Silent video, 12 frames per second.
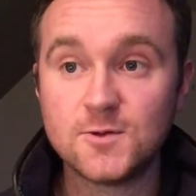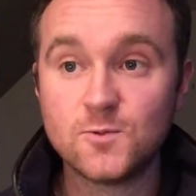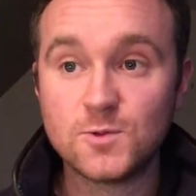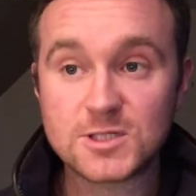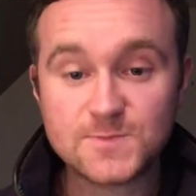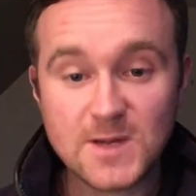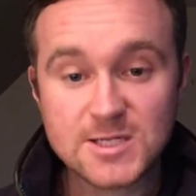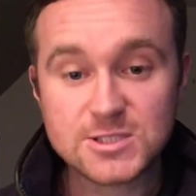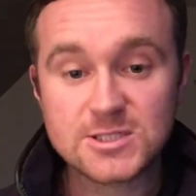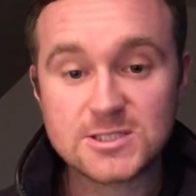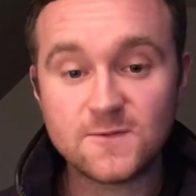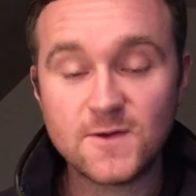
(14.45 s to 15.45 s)
We're a
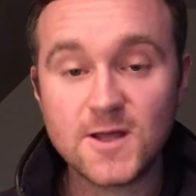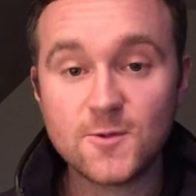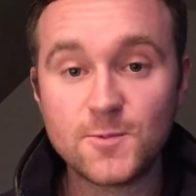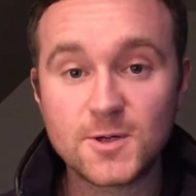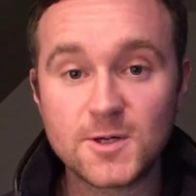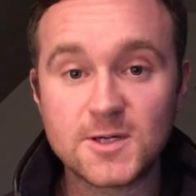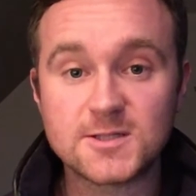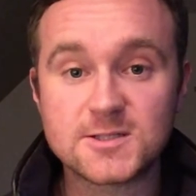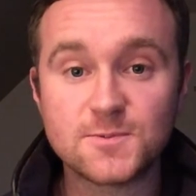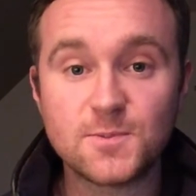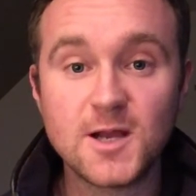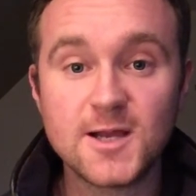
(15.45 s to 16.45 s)
specialist developer and
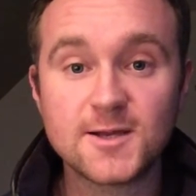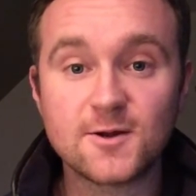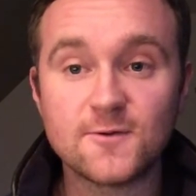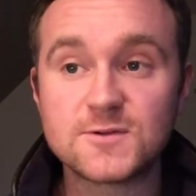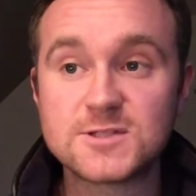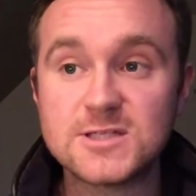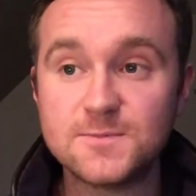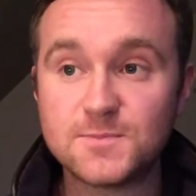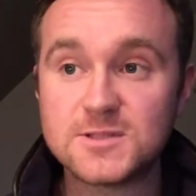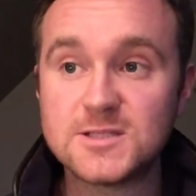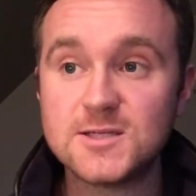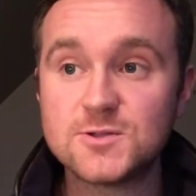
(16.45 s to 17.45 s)
supplier of seed
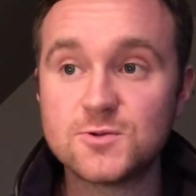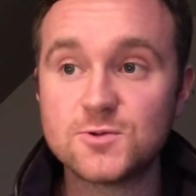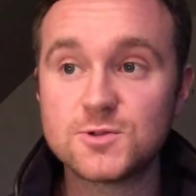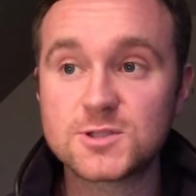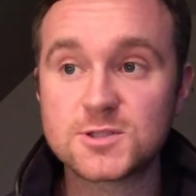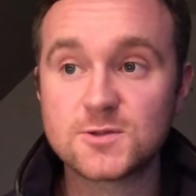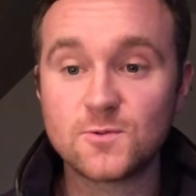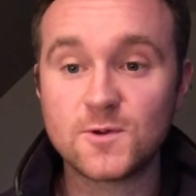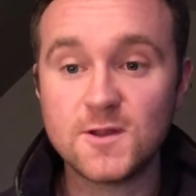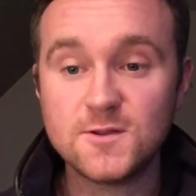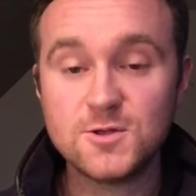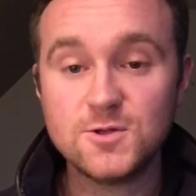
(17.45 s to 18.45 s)
potatoes
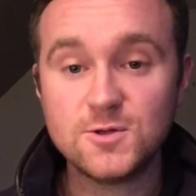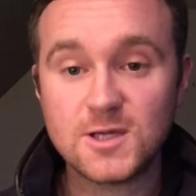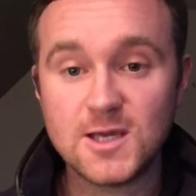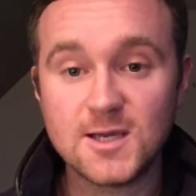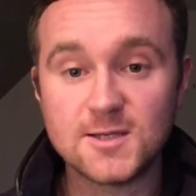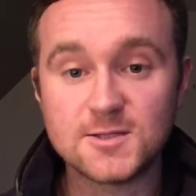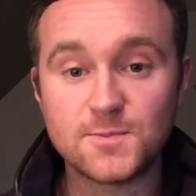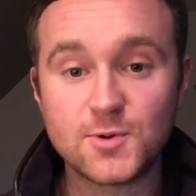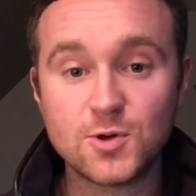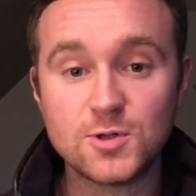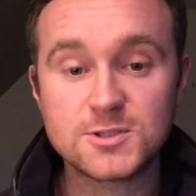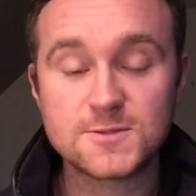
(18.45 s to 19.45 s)
within the UK and
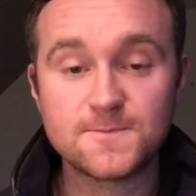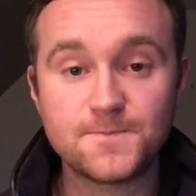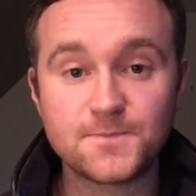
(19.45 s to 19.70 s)
abroad.